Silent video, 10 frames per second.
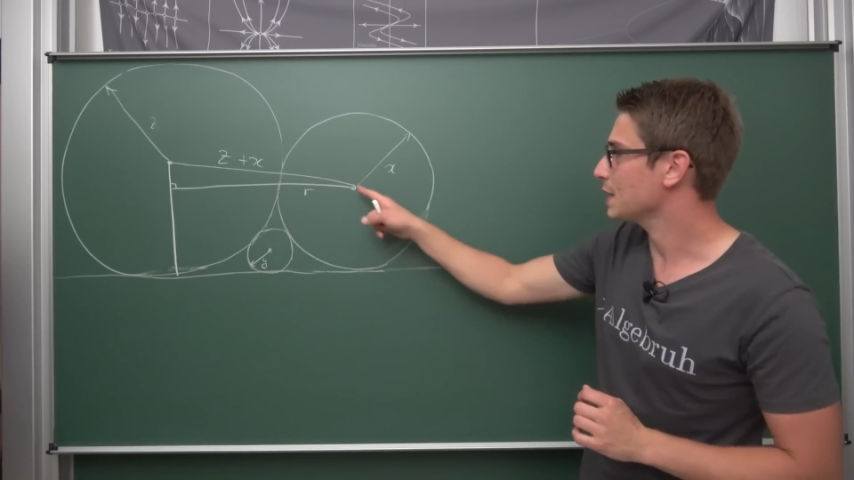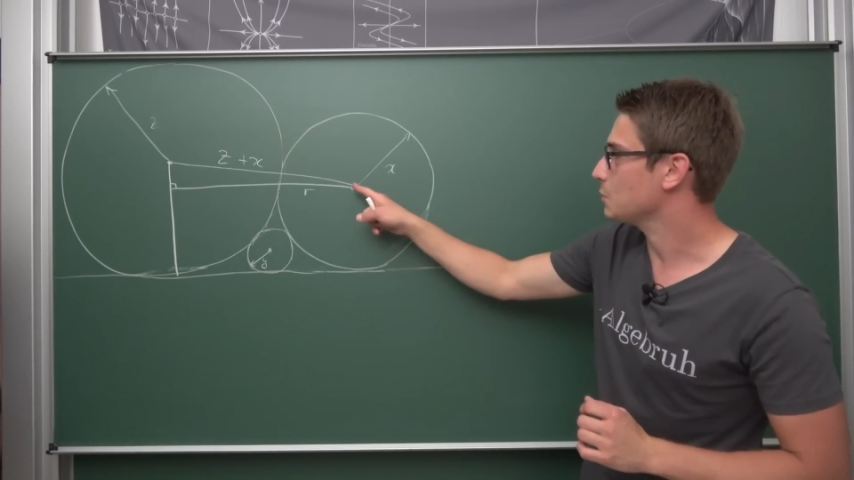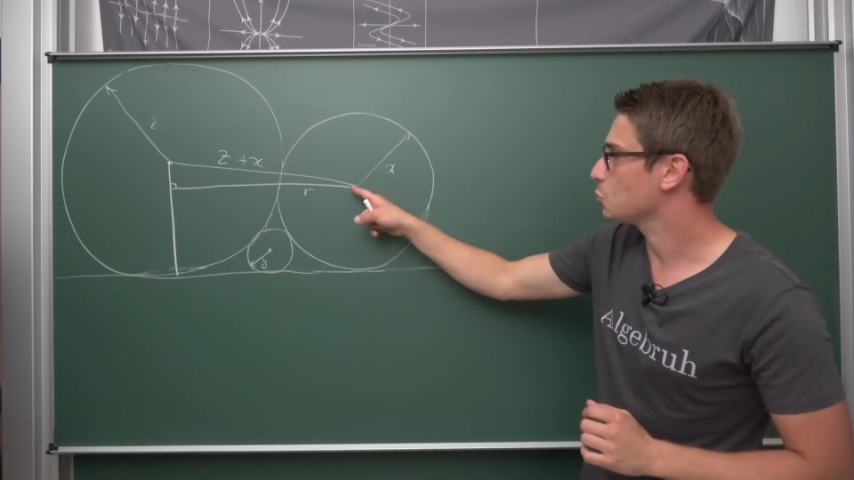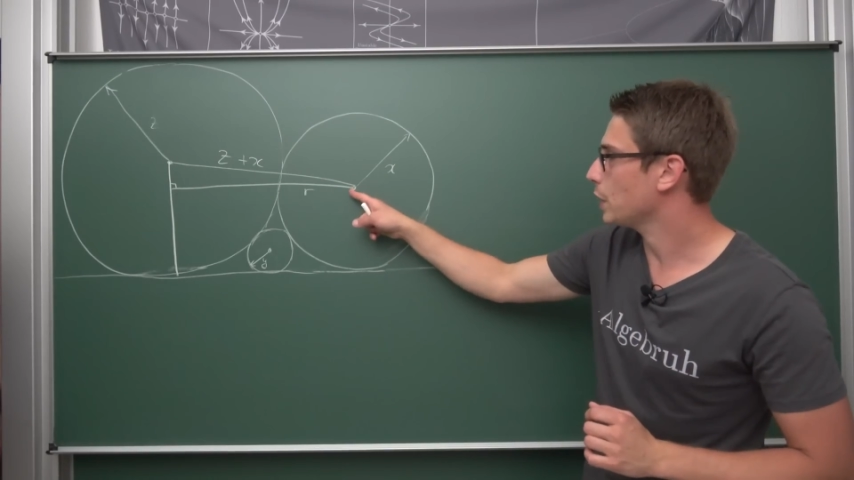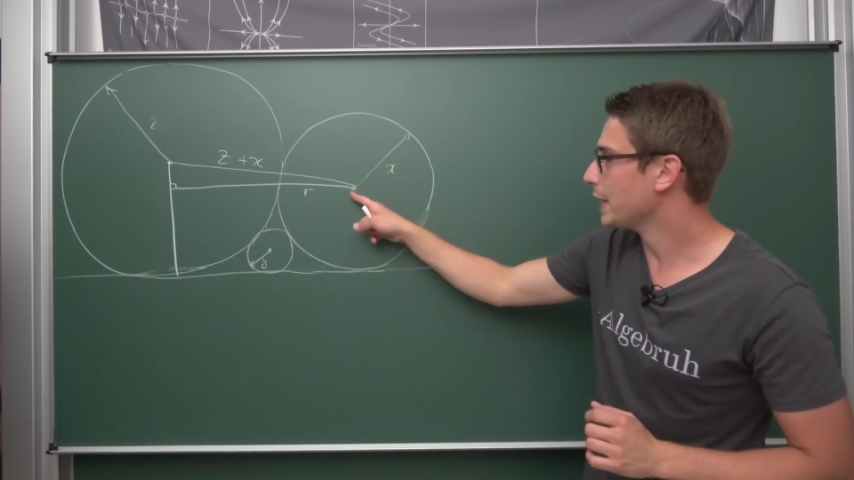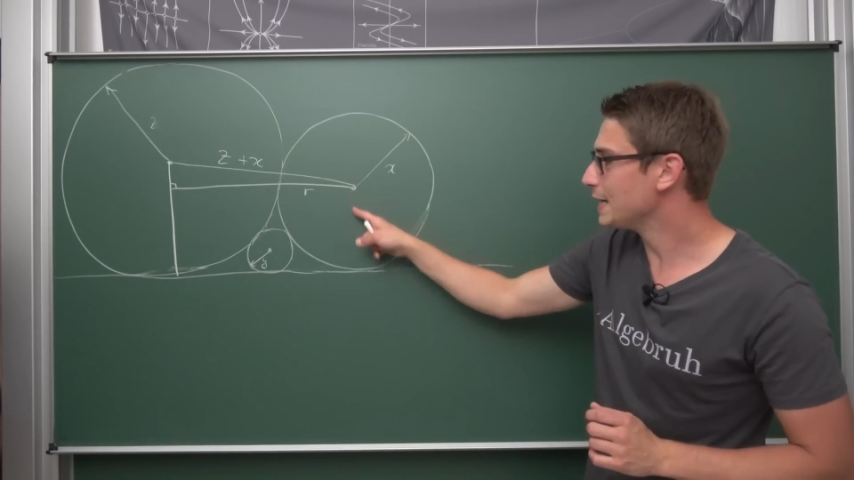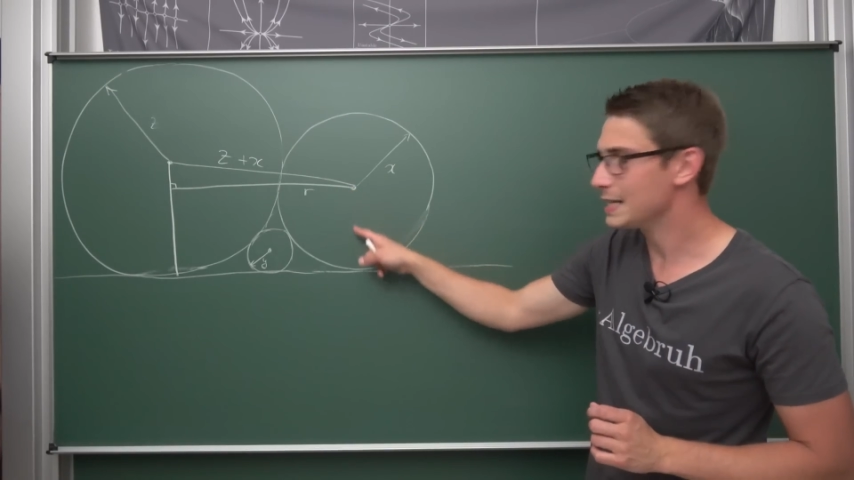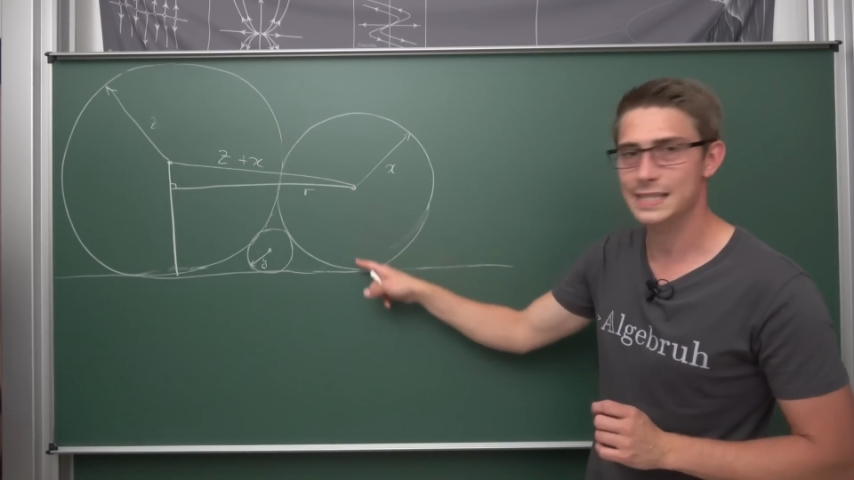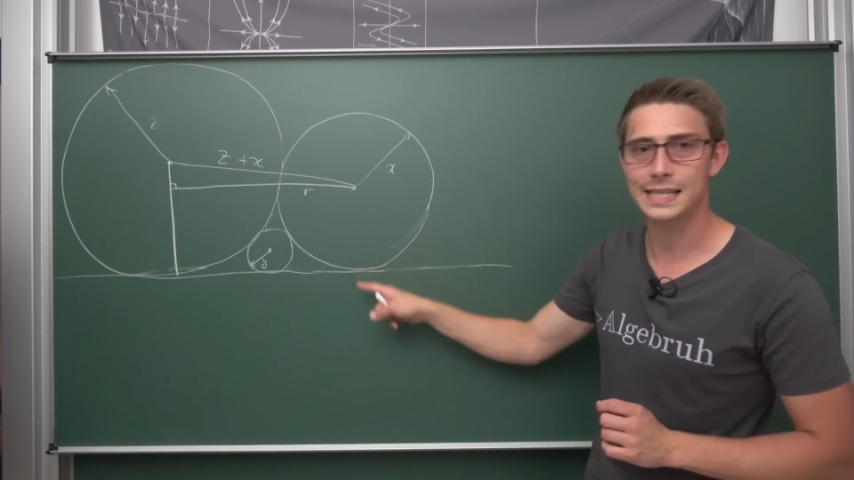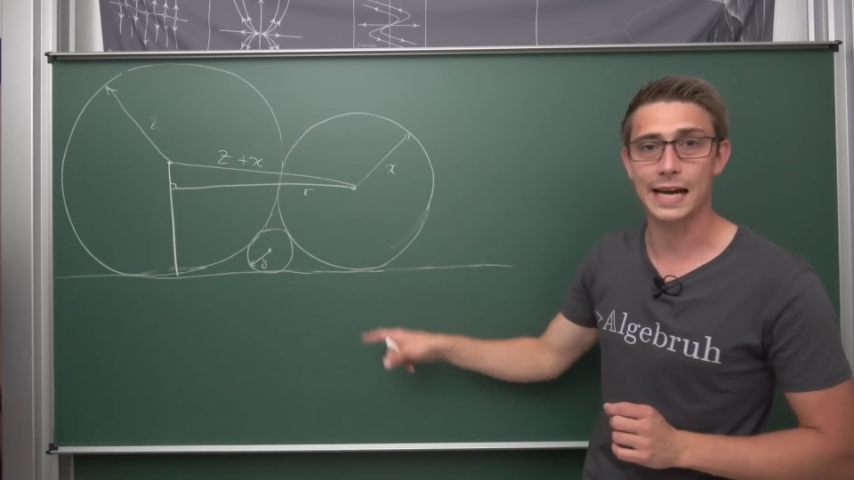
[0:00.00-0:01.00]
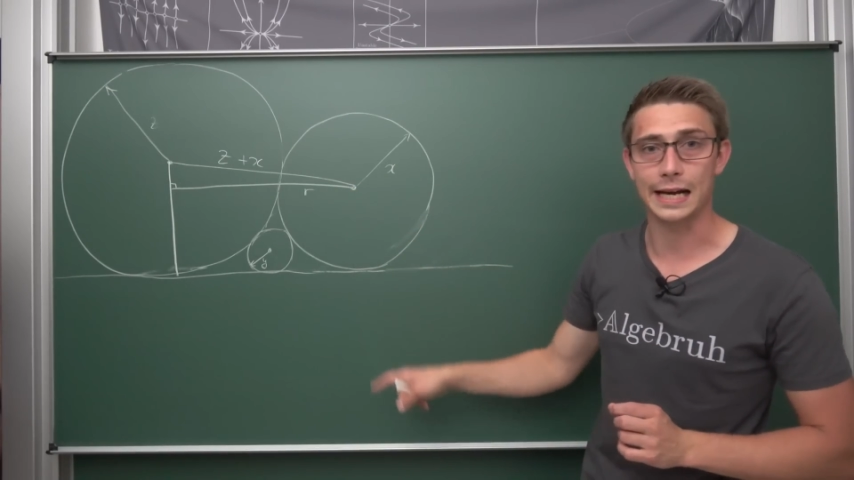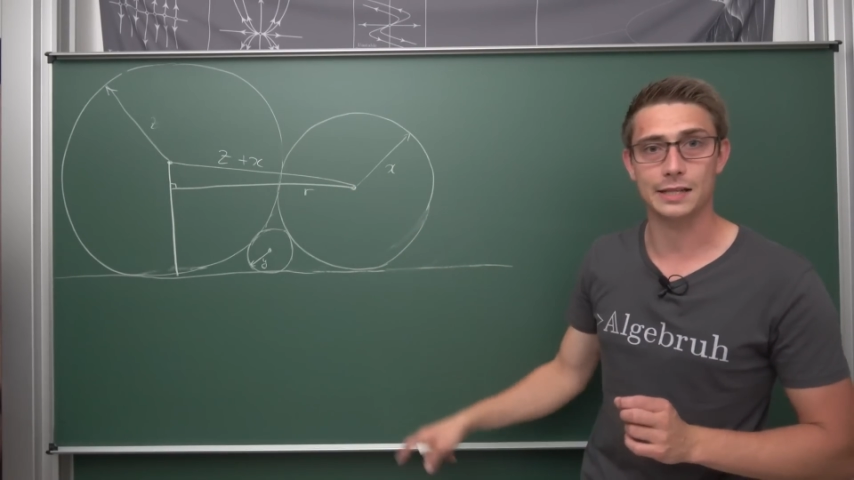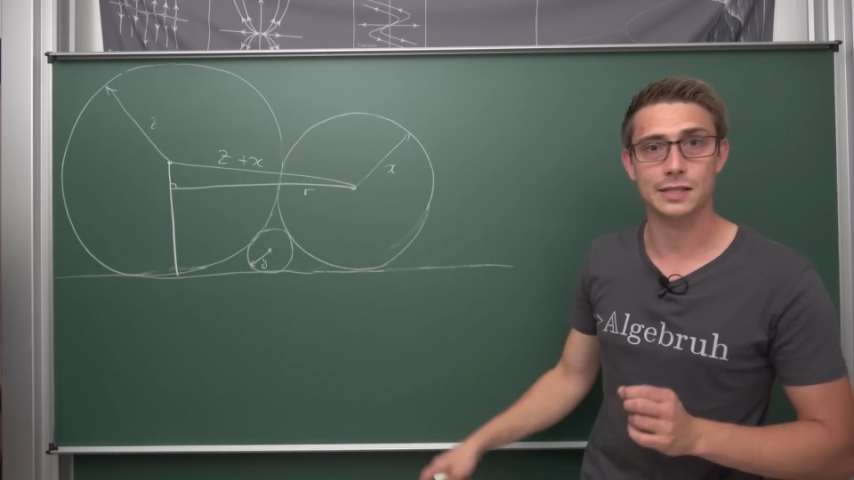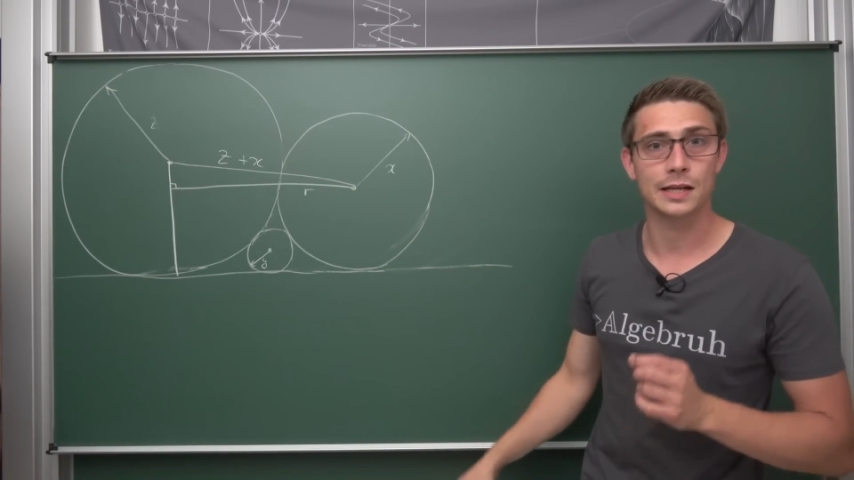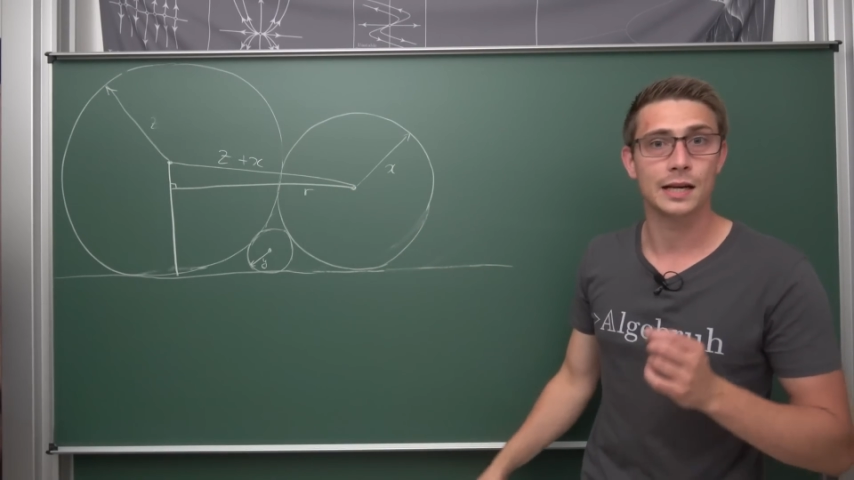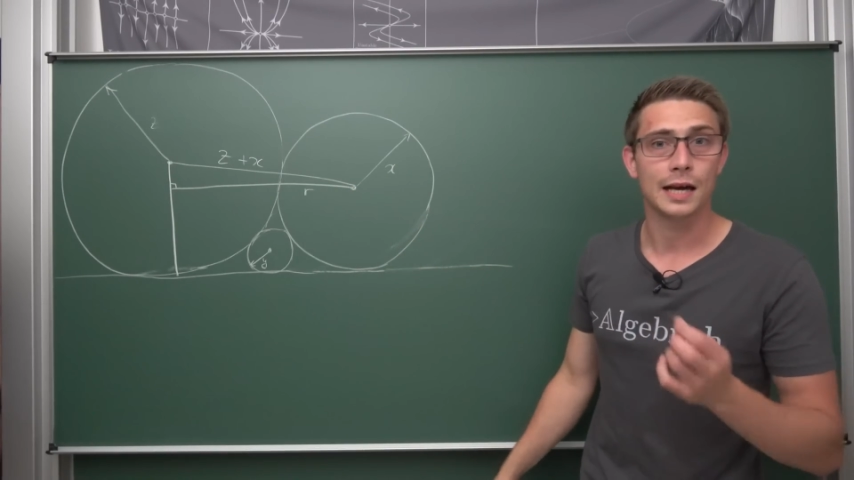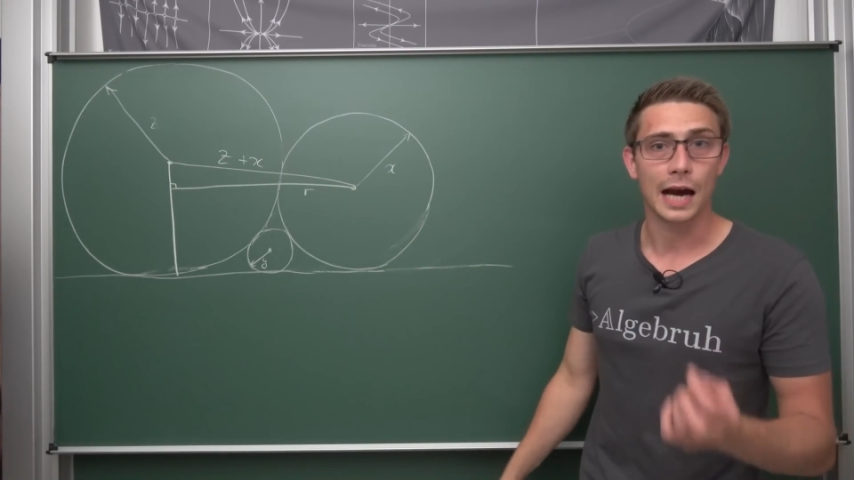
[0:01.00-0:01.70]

than the radius x.